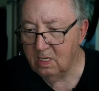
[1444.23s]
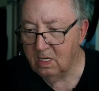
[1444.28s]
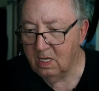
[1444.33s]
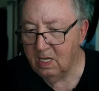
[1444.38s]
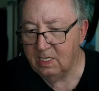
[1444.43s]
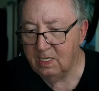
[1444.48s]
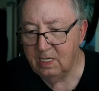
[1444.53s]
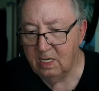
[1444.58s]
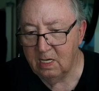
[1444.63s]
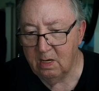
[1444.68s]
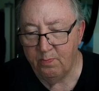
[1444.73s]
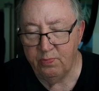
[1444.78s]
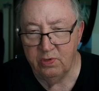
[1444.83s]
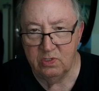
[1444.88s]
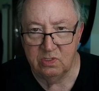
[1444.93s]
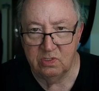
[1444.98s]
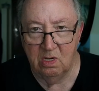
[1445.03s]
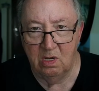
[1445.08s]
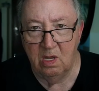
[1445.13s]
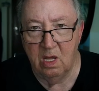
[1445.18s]
and then they
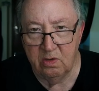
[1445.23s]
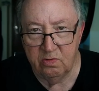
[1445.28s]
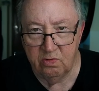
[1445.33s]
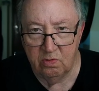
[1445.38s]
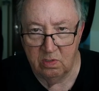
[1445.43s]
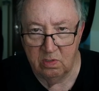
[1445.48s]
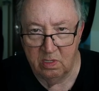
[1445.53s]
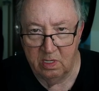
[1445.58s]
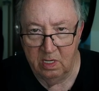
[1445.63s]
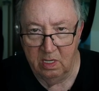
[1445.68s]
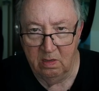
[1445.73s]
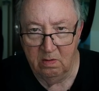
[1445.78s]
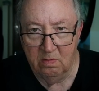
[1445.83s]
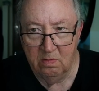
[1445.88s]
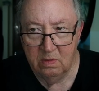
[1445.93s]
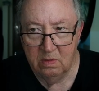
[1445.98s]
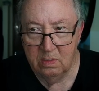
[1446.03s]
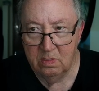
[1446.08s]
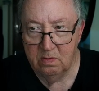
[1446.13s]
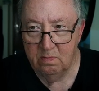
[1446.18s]
put cilantro on it.
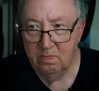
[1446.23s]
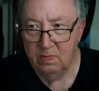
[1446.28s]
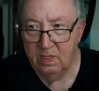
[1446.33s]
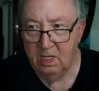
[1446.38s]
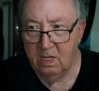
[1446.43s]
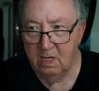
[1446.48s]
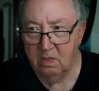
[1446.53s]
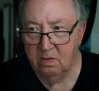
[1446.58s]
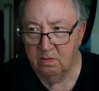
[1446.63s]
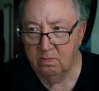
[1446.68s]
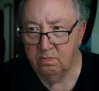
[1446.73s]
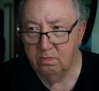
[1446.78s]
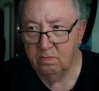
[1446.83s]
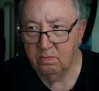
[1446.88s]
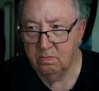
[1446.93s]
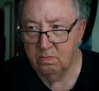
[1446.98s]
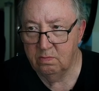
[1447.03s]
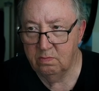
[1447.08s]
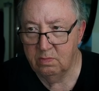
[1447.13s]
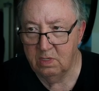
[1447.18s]
Now,
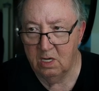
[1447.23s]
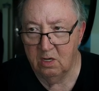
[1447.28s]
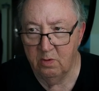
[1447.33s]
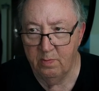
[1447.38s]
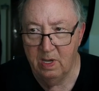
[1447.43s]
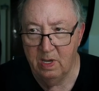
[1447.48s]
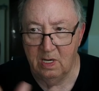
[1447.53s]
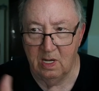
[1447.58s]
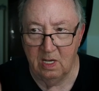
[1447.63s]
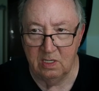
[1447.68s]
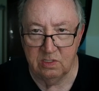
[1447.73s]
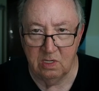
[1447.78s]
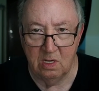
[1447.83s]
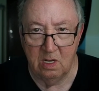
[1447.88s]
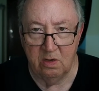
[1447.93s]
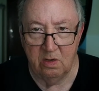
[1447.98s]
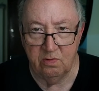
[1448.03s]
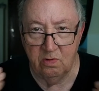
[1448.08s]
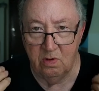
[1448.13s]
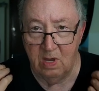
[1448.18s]
not everybody likes
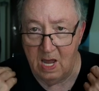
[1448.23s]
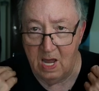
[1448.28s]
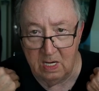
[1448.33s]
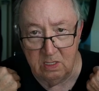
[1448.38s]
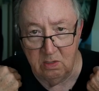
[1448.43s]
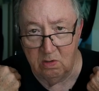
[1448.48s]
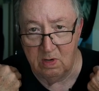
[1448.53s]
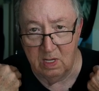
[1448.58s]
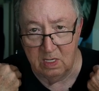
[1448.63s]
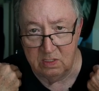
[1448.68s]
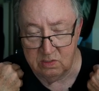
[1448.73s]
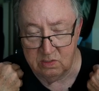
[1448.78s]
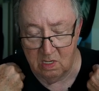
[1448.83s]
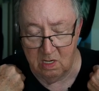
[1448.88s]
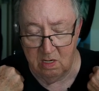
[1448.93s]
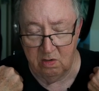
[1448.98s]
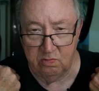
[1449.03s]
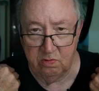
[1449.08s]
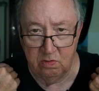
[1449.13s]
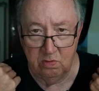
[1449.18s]
cilantro. I don't like
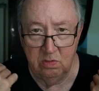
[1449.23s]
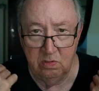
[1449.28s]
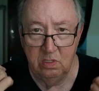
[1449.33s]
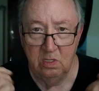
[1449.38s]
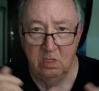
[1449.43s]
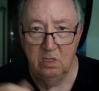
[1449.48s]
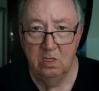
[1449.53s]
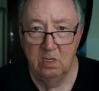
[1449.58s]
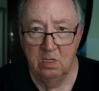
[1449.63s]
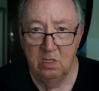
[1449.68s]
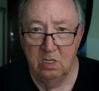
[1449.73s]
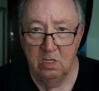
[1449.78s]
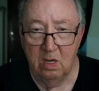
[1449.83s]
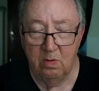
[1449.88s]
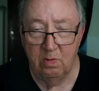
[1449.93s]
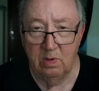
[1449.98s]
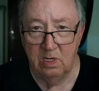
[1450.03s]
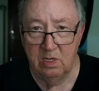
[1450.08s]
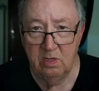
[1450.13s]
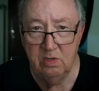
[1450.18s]
cilantro.
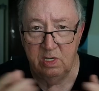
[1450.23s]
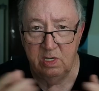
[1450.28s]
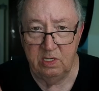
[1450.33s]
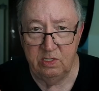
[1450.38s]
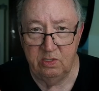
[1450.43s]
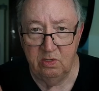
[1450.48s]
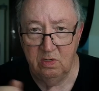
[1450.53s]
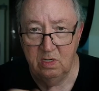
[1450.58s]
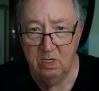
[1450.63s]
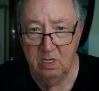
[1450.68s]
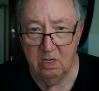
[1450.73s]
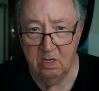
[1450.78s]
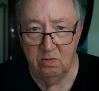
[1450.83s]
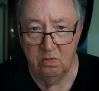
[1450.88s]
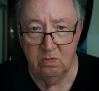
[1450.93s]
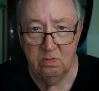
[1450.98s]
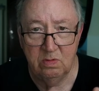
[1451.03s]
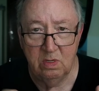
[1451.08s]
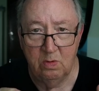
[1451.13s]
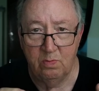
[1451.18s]
I'm allergic to it. I
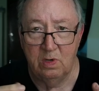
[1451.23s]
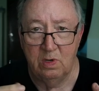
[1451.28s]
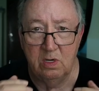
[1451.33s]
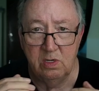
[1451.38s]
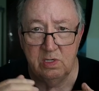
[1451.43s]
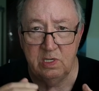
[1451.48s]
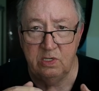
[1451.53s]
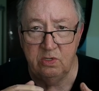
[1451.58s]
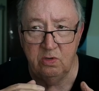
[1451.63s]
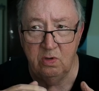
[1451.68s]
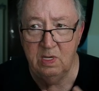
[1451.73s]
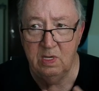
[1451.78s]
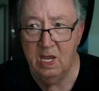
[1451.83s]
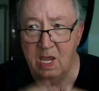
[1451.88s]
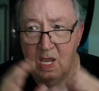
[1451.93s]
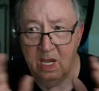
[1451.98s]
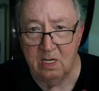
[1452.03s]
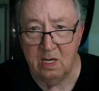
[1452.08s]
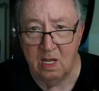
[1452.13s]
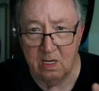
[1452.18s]
don't, I'm allergic to it
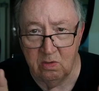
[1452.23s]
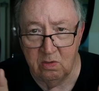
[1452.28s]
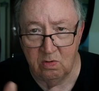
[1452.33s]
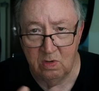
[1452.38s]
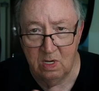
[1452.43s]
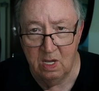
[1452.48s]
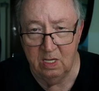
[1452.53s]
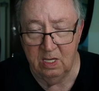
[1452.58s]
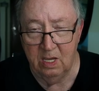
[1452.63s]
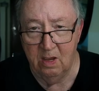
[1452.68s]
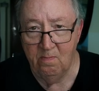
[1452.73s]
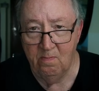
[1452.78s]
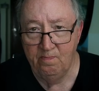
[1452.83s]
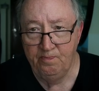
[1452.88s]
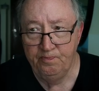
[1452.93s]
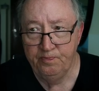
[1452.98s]
and I don't like it.